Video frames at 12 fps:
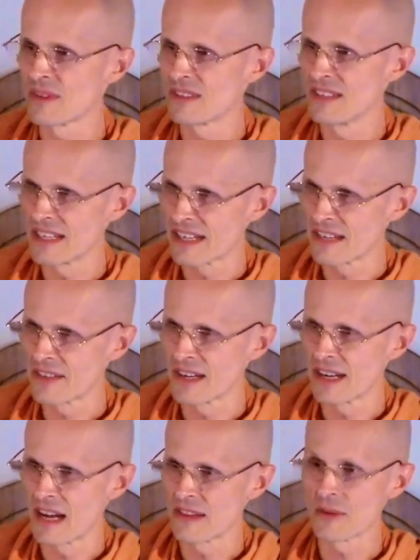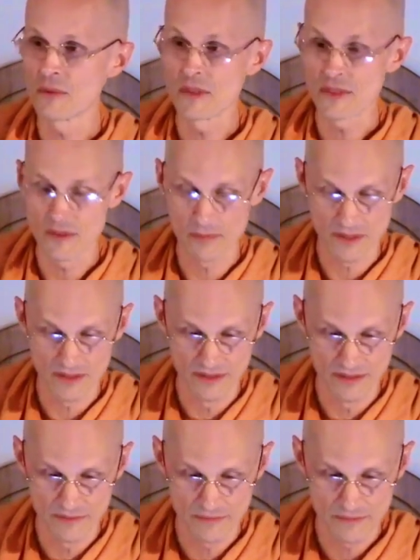Narendranath with the mother.